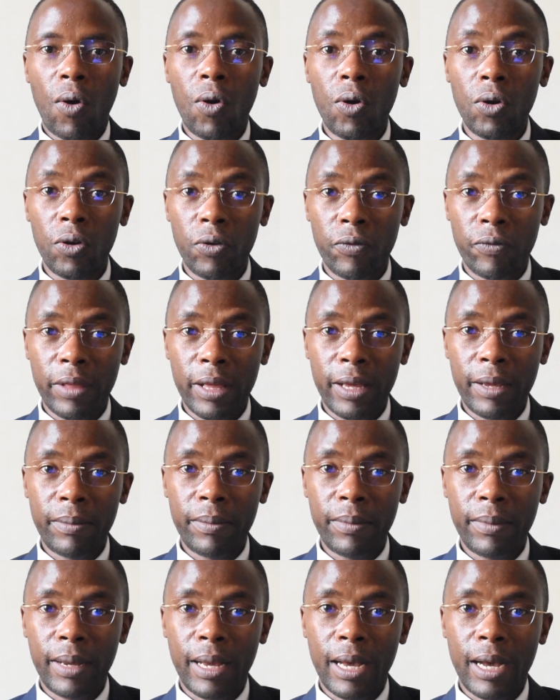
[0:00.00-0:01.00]
All of
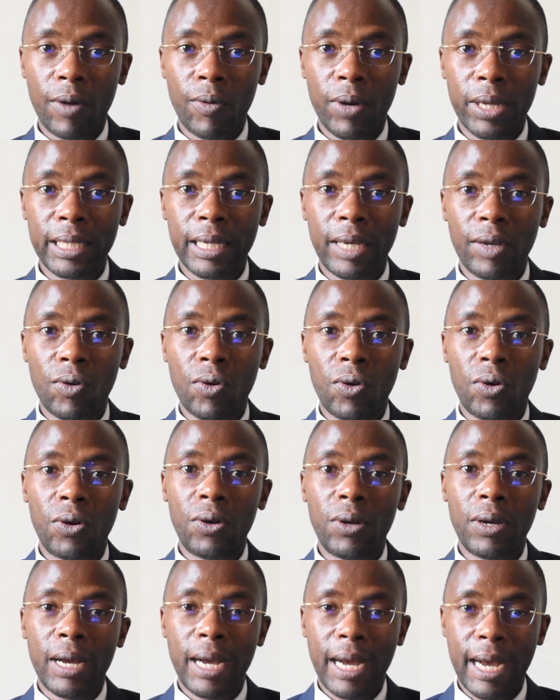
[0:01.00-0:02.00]
them are what I
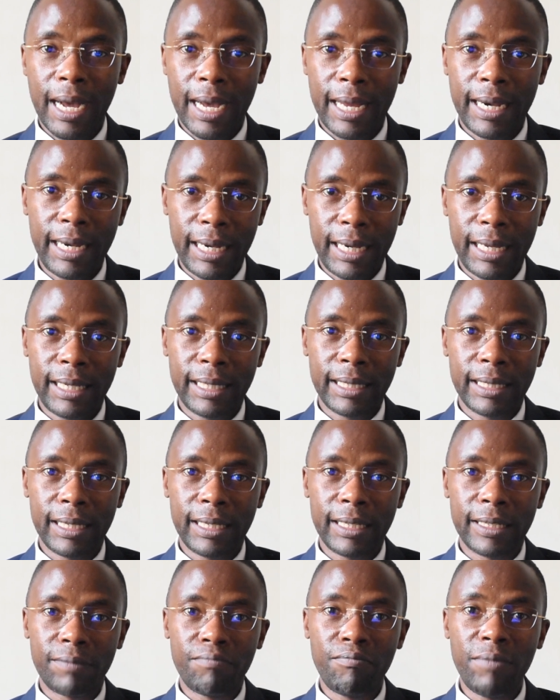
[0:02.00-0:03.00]
call hard
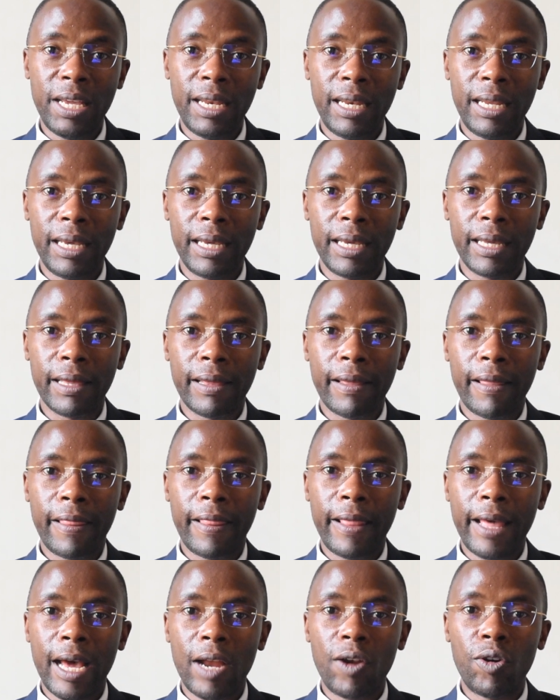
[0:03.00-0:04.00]
lenses, meaning
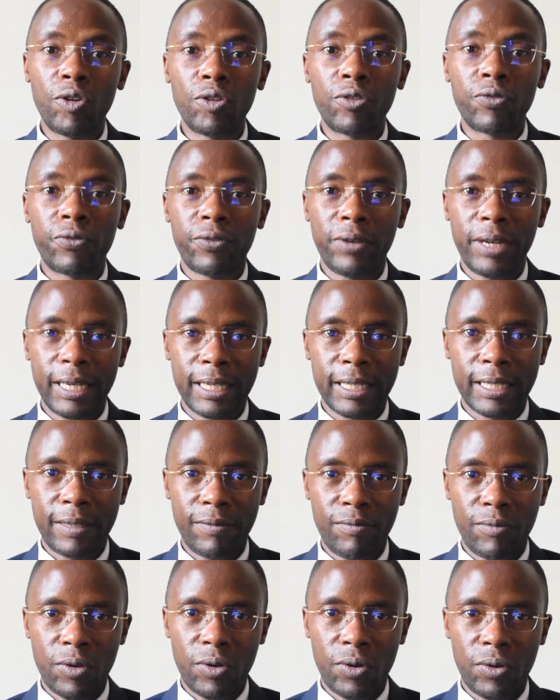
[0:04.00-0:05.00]
they are not
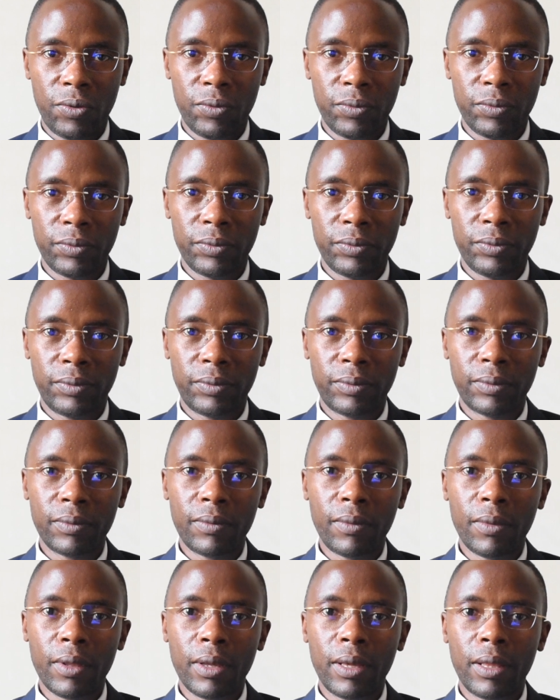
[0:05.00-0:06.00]
flexible.
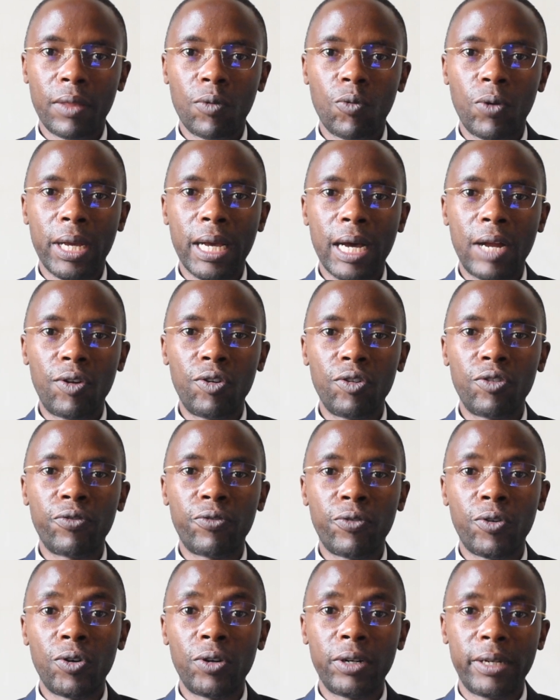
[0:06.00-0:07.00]
We cannot
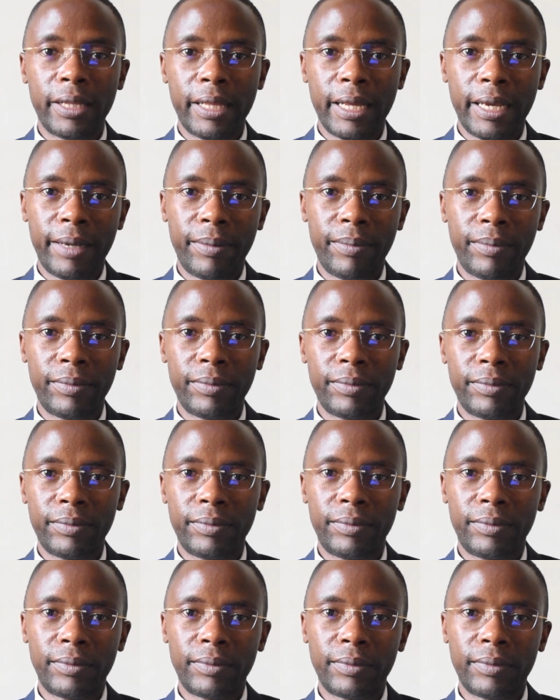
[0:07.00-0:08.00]
fold them.
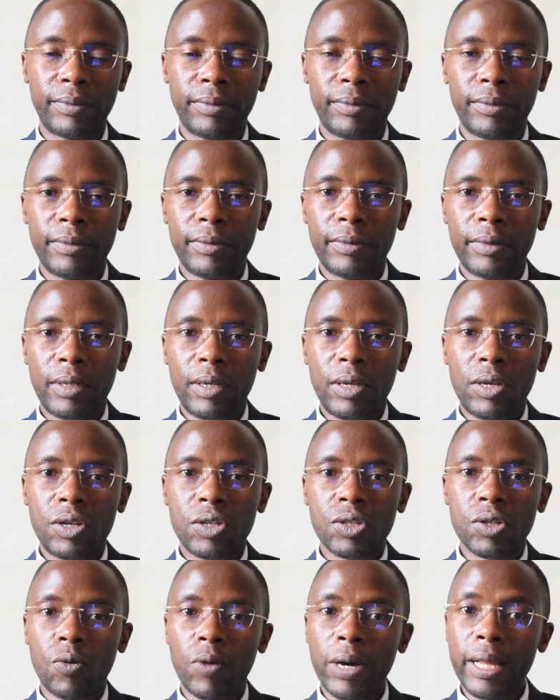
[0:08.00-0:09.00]

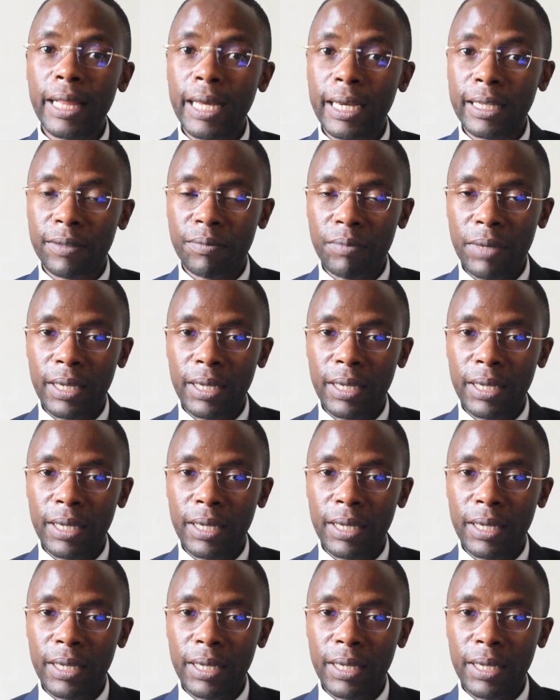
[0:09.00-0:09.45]
What that